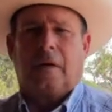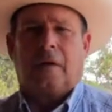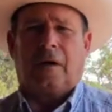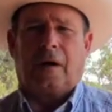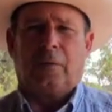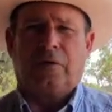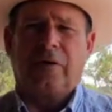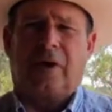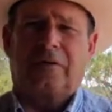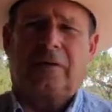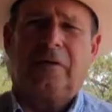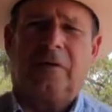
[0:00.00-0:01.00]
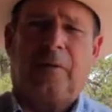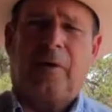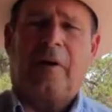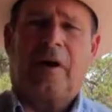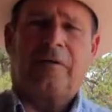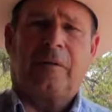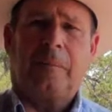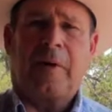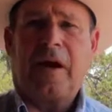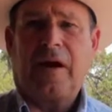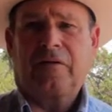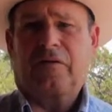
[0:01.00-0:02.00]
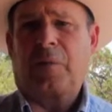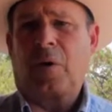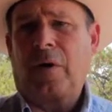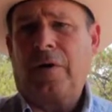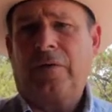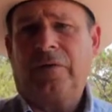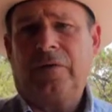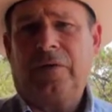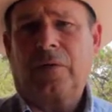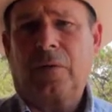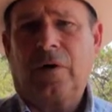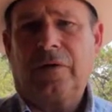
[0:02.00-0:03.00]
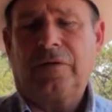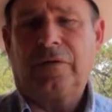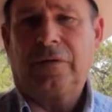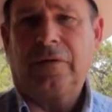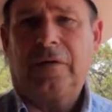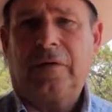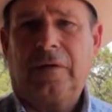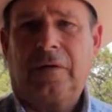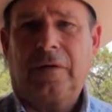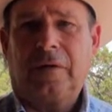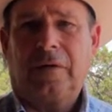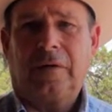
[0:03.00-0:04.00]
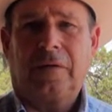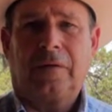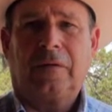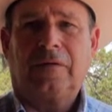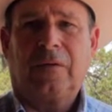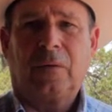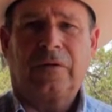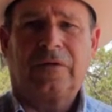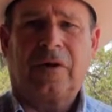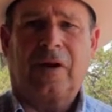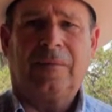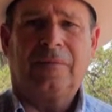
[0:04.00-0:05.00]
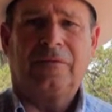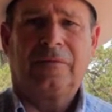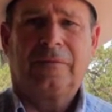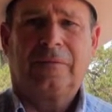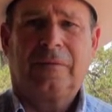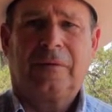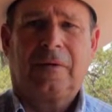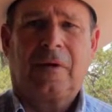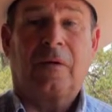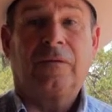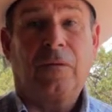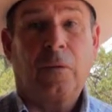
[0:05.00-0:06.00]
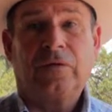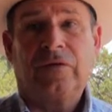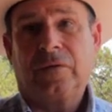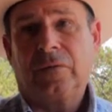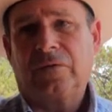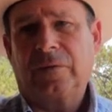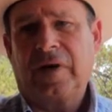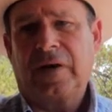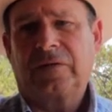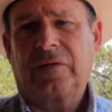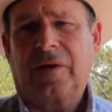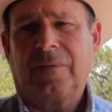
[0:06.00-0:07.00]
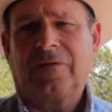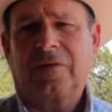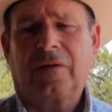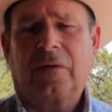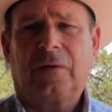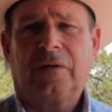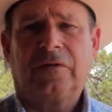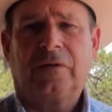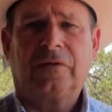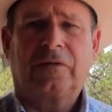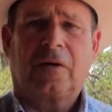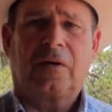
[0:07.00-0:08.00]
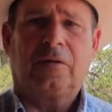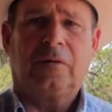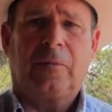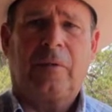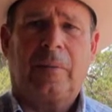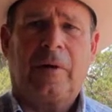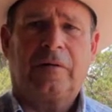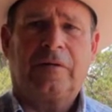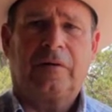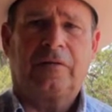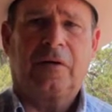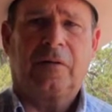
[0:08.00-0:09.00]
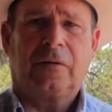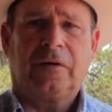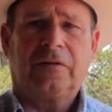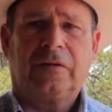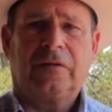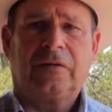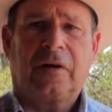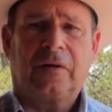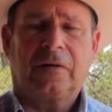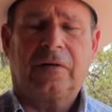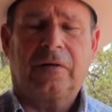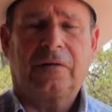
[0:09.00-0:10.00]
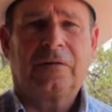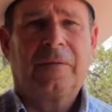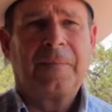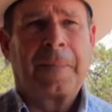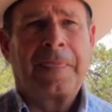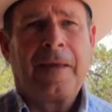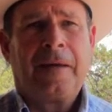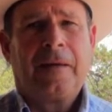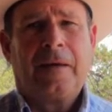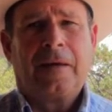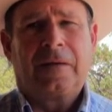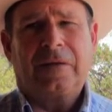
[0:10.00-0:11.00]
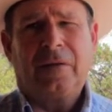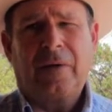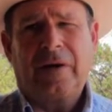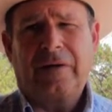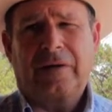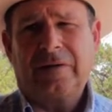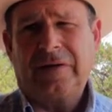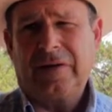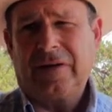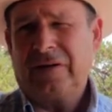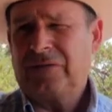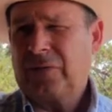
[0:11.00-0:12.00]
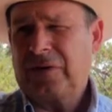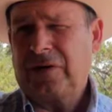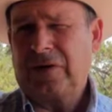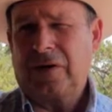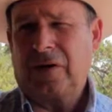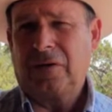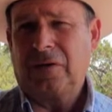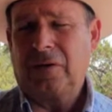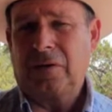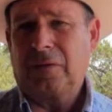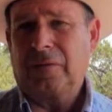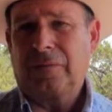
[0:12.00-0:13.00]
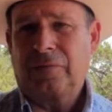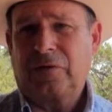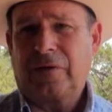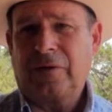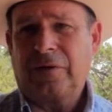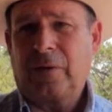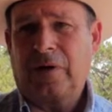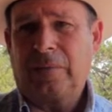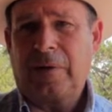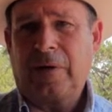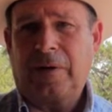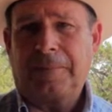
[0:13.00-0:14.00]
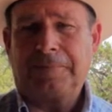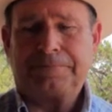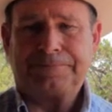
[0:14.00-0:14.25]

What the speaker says: All right, we talked a little bit about the mass part of the equation in the force times, or force equals mass times acceleration. Let's talk a little bit about the acceleration side of things. Theoretically, if we could get our little 30 grain pellet